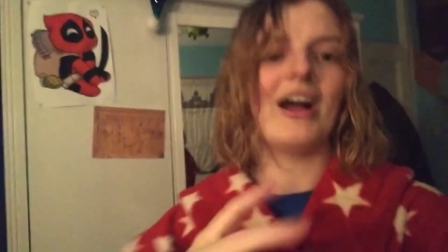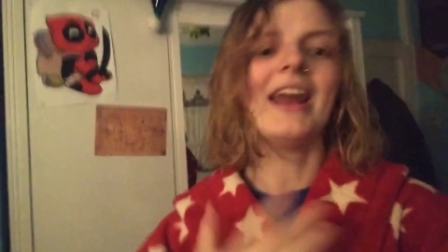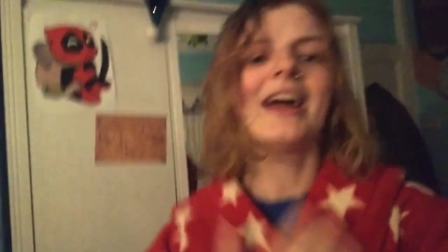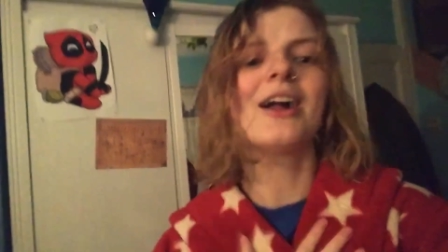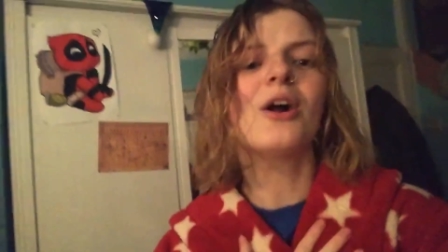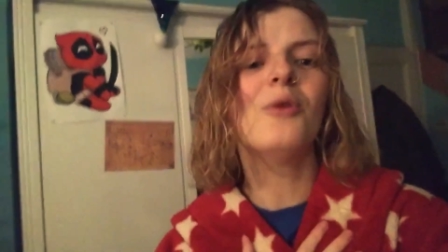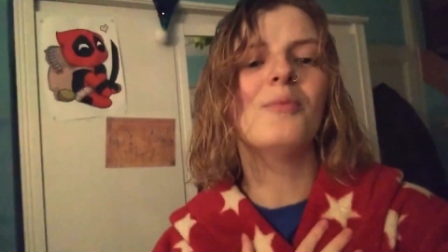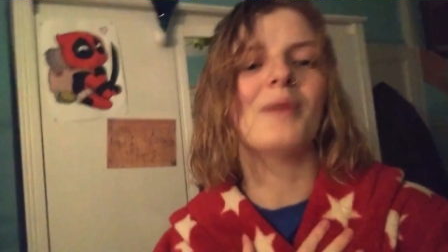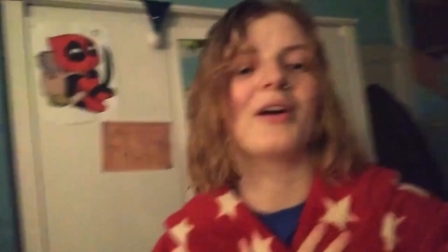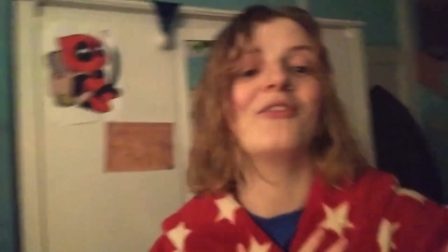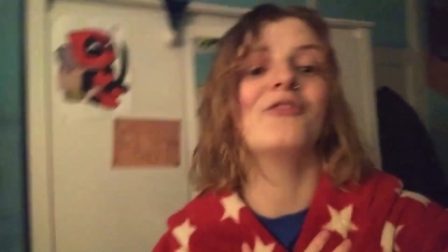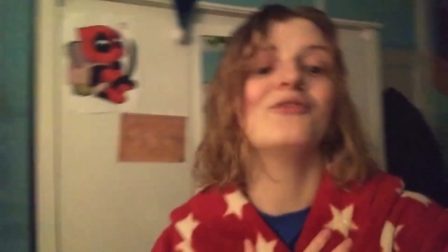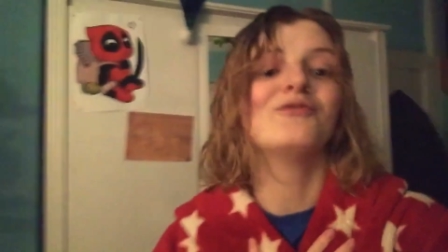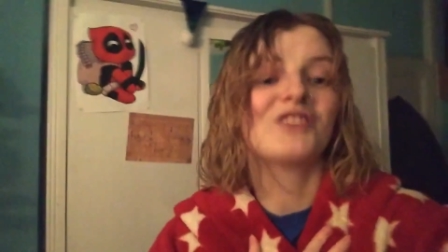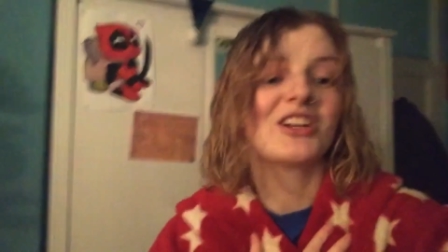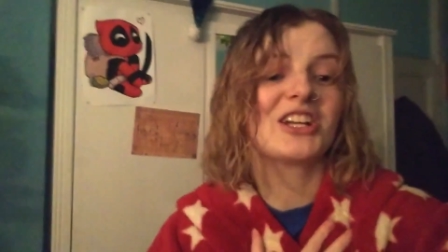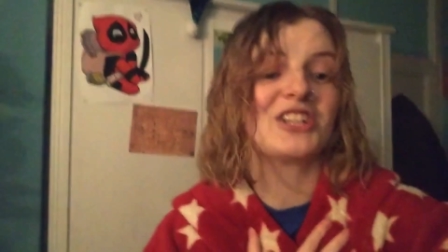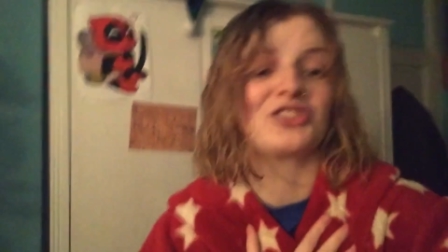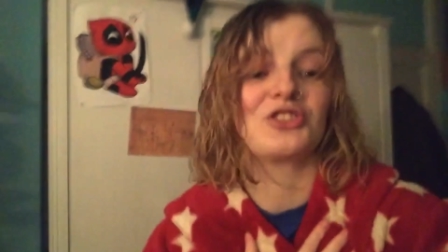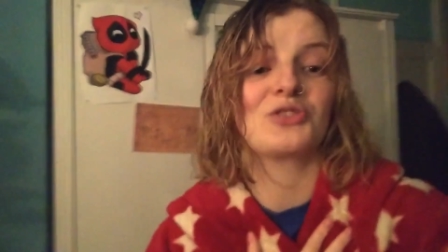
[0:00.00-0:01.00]
I let go of my
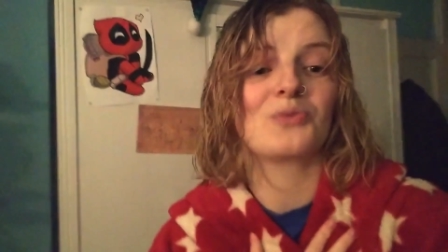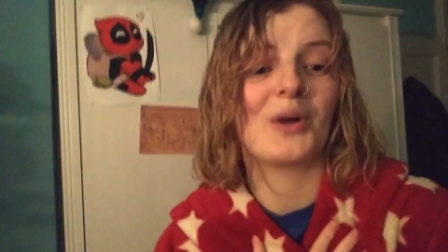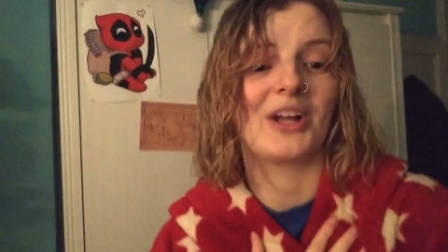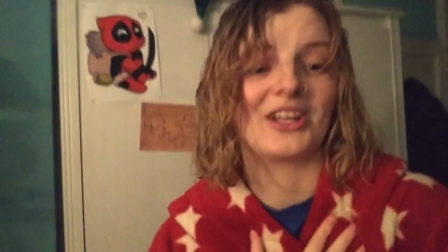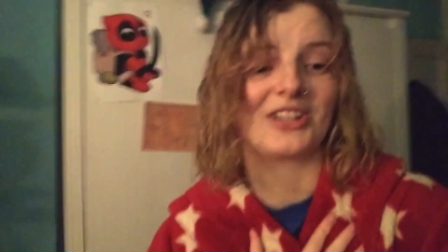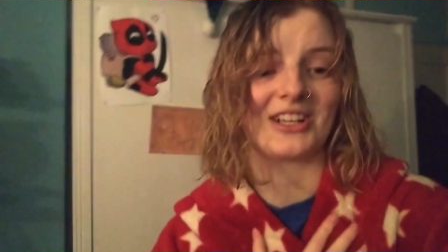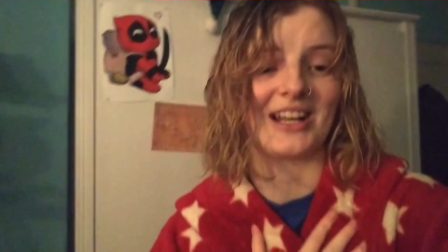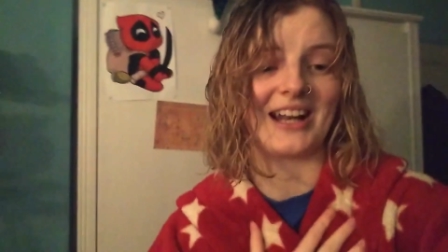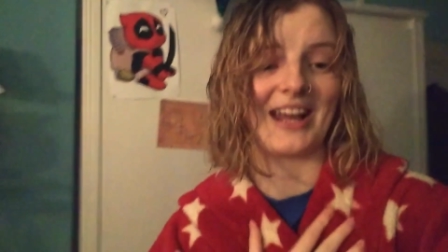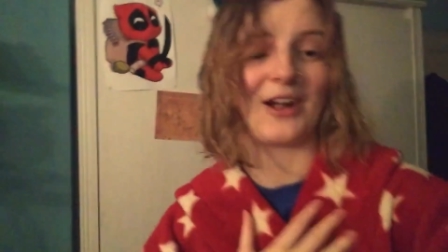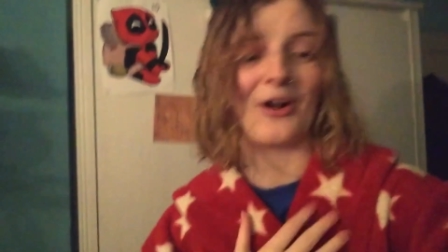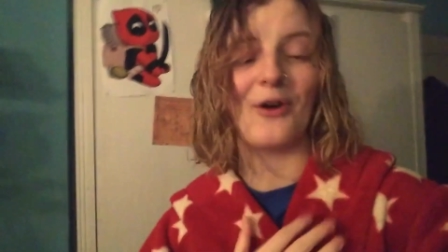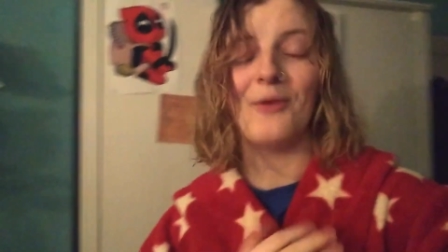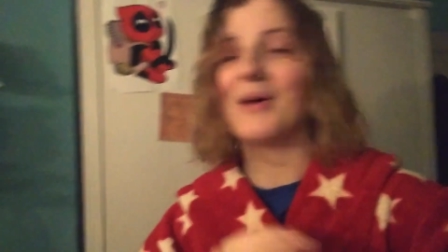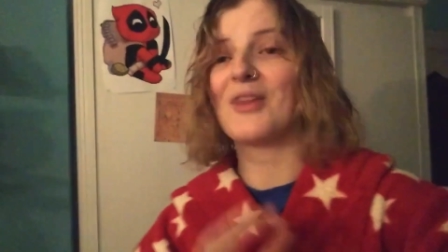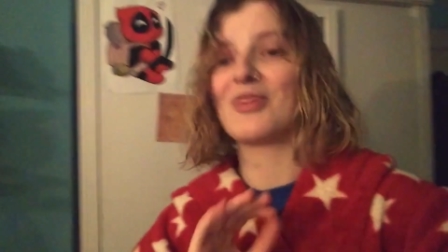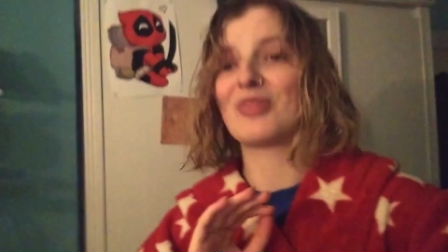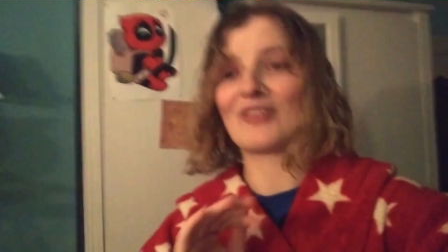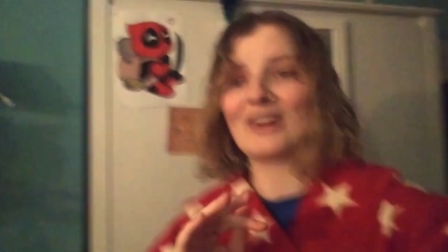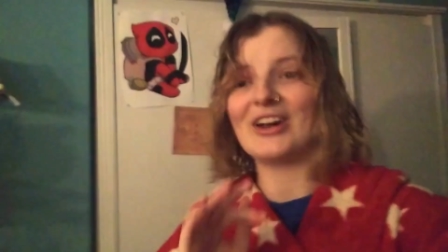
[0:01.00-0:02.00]
fucking Switch. I let go of
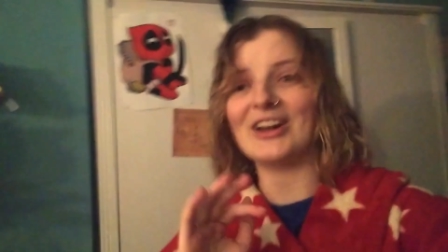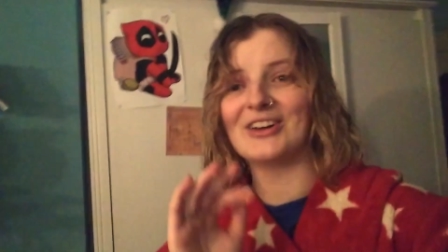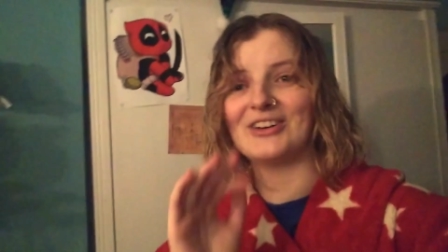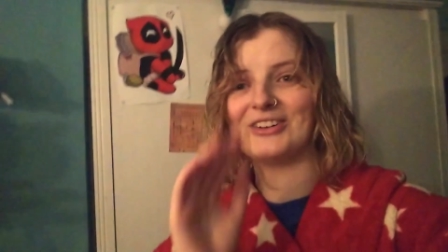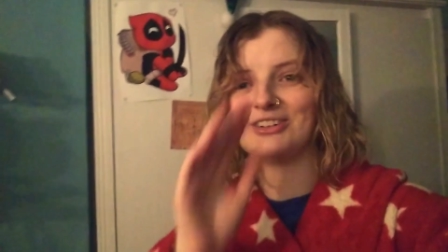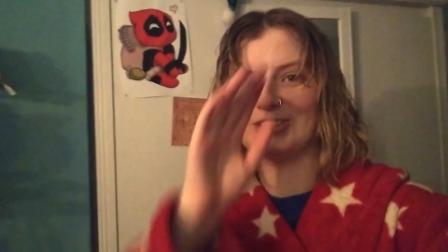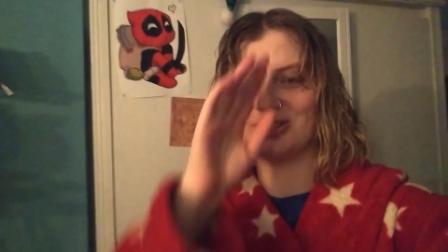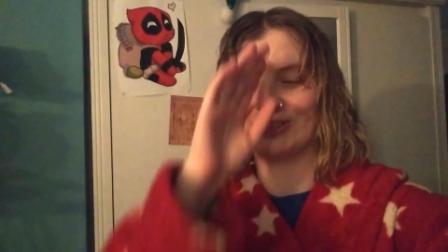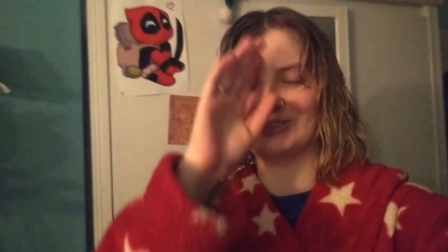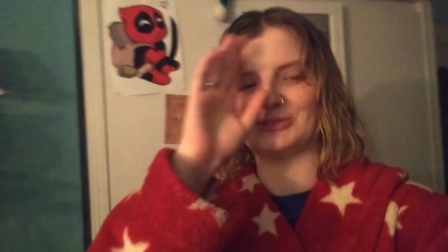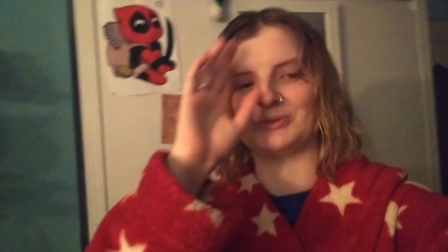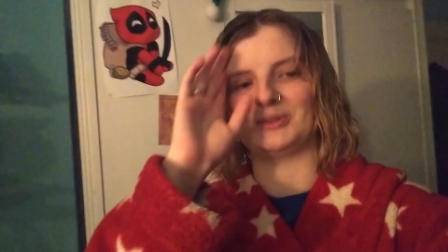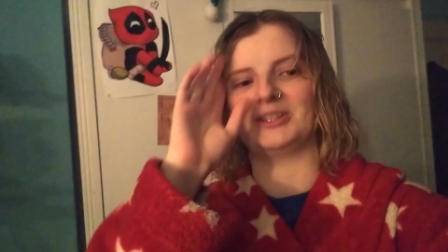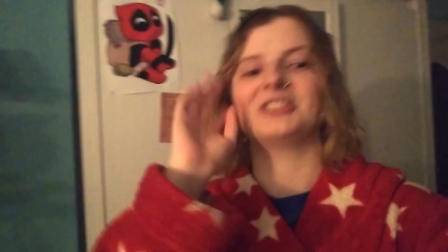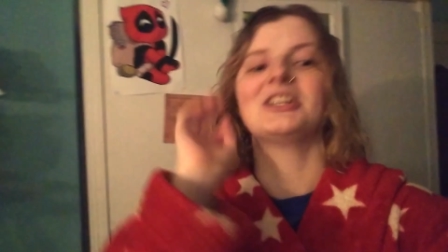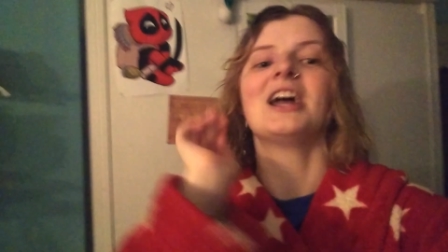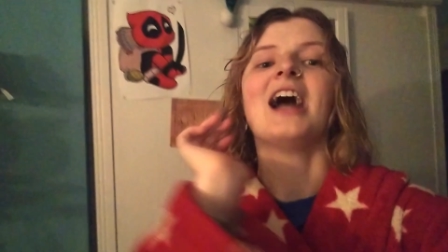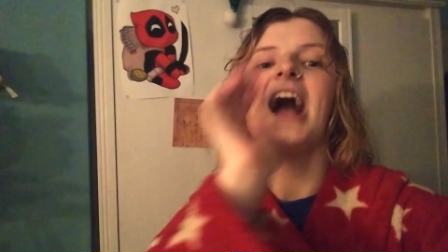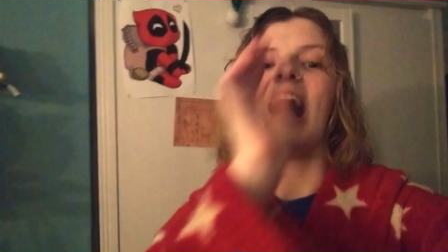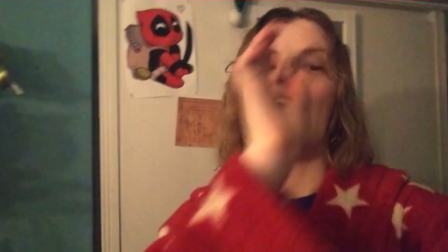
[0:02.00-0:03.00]
my three hundred euro
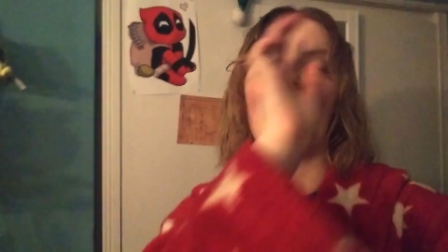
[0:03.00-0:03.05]
Switch.